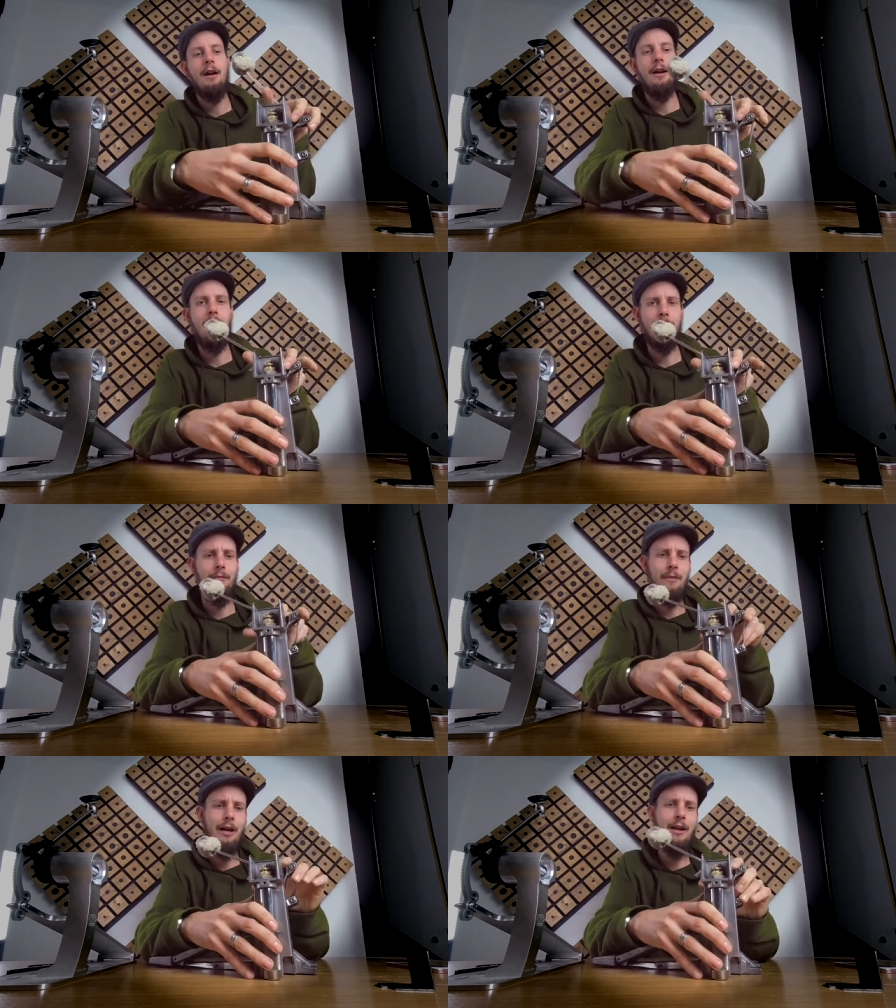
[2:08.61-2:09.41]

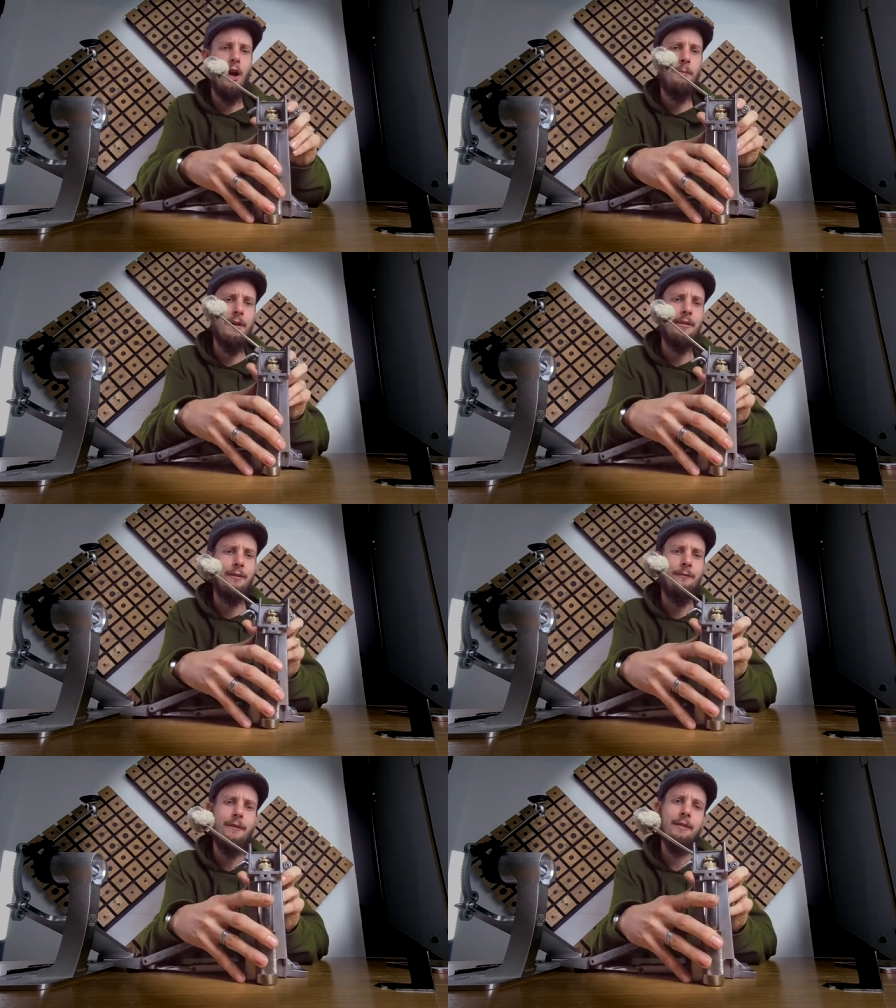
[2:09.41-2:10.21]
I hope
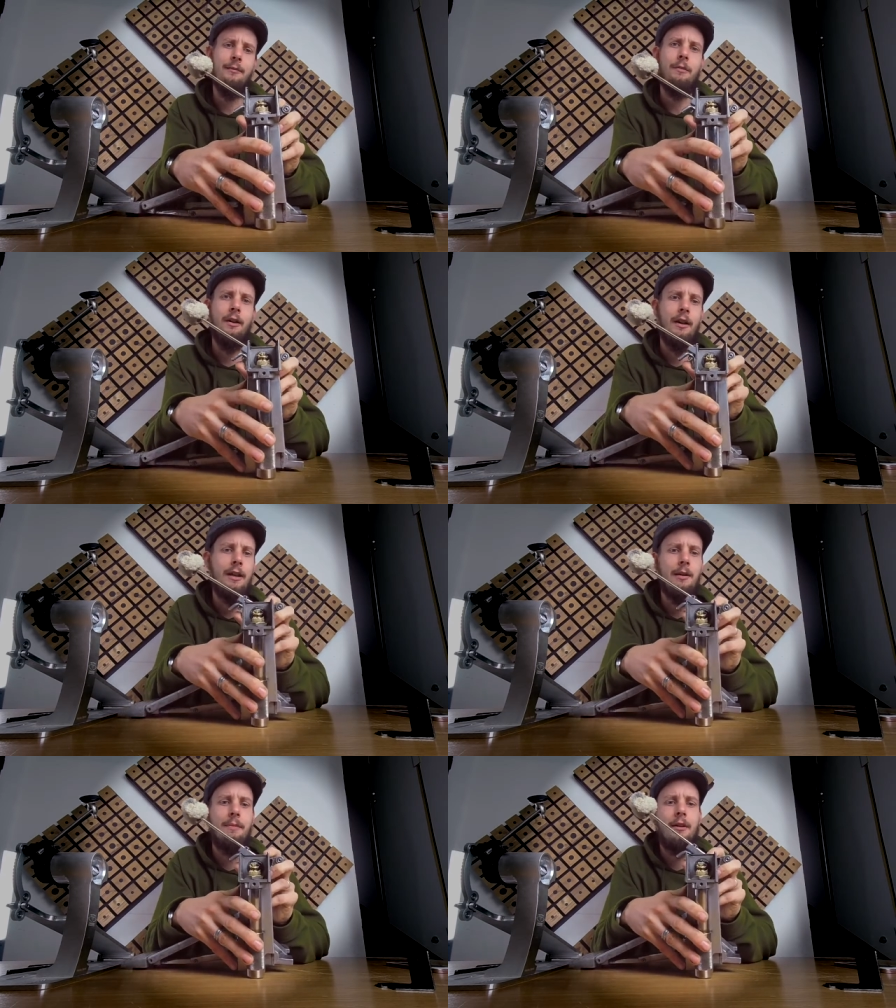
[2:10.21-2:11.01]
it's visible
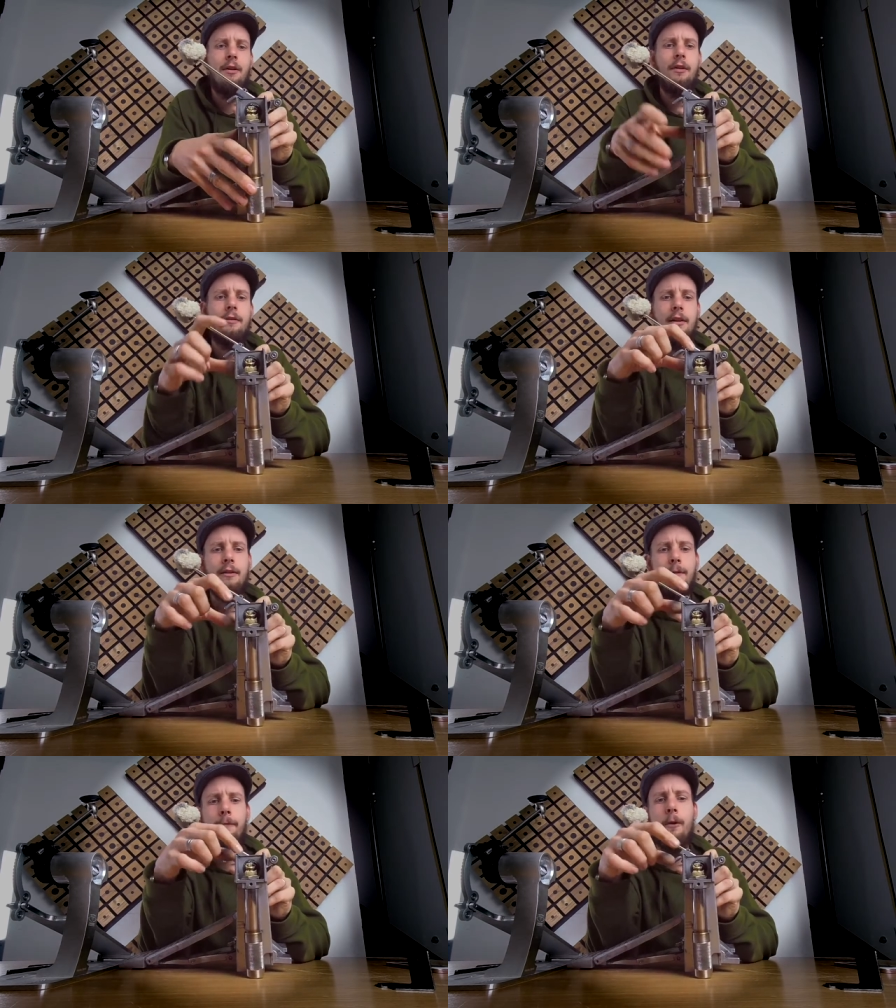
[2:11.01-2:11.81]
here because
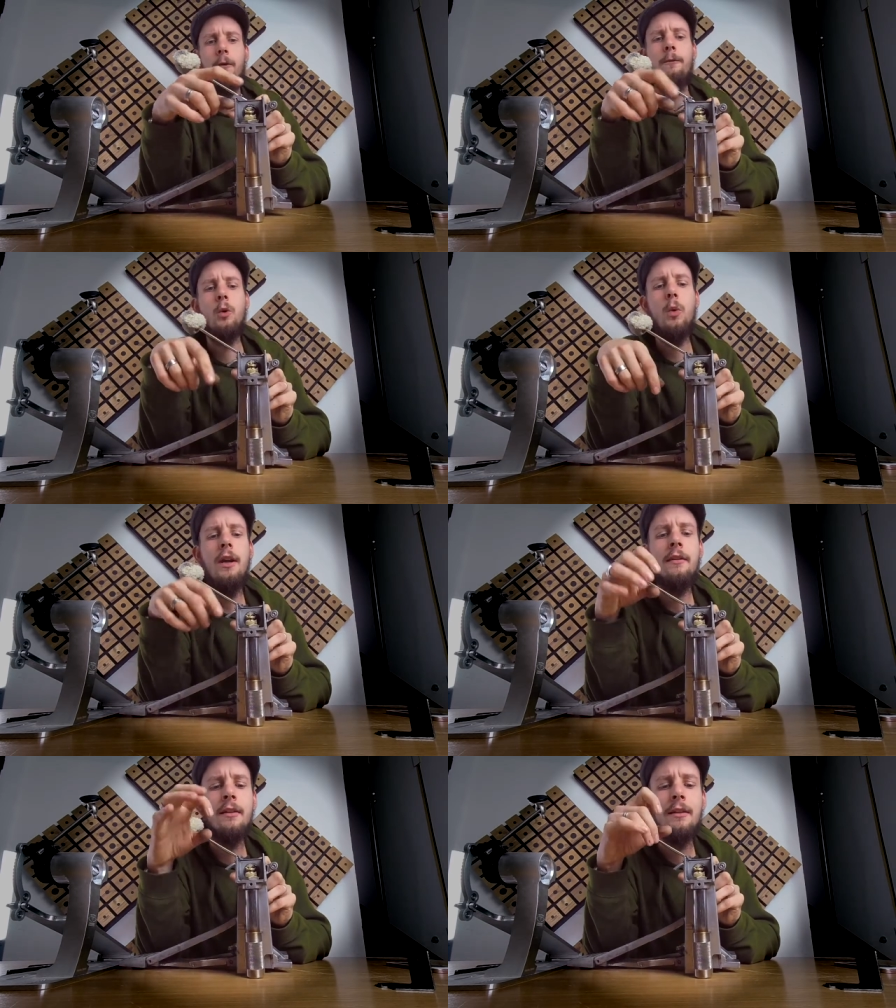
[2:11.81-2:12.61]
it's full of
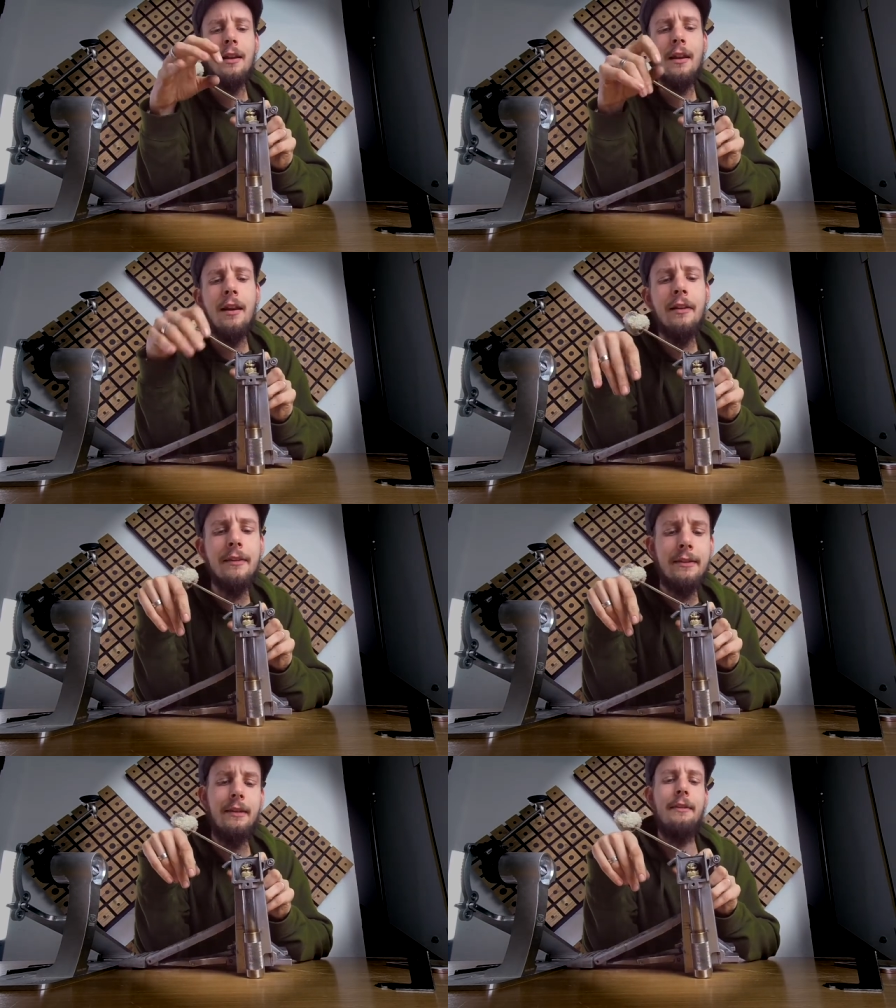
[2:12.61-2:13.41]
grease and a little
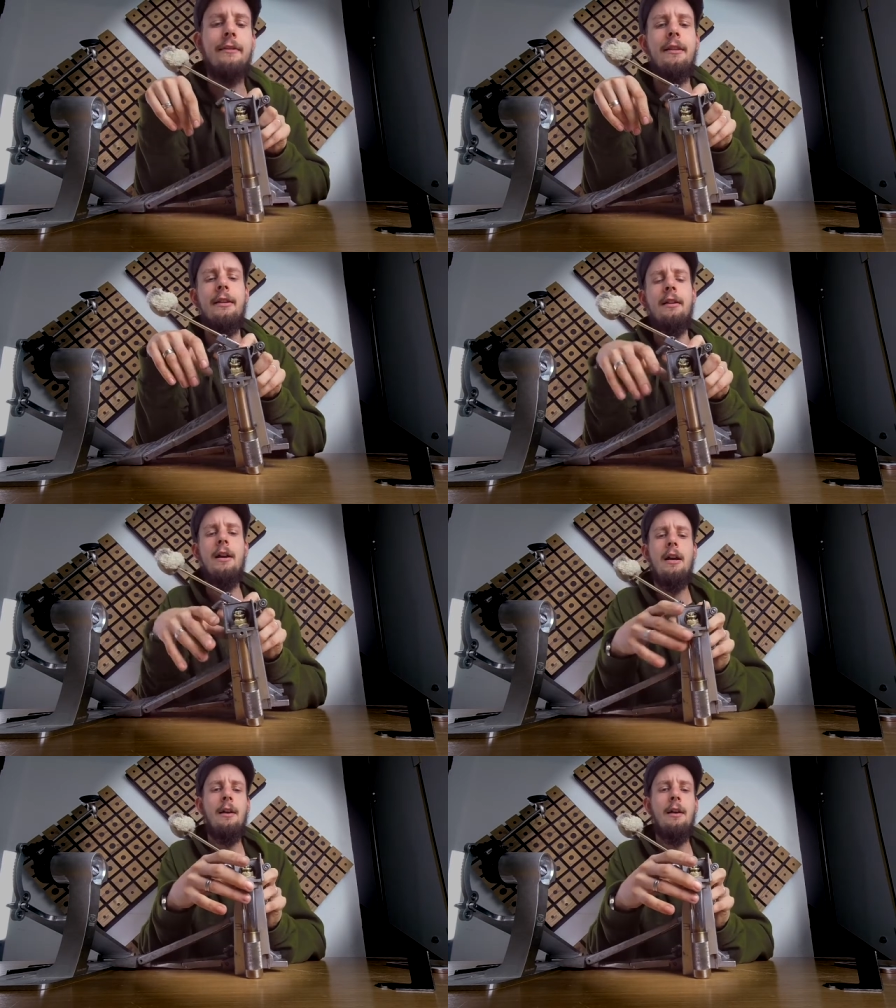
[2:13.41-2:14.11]
disgusting.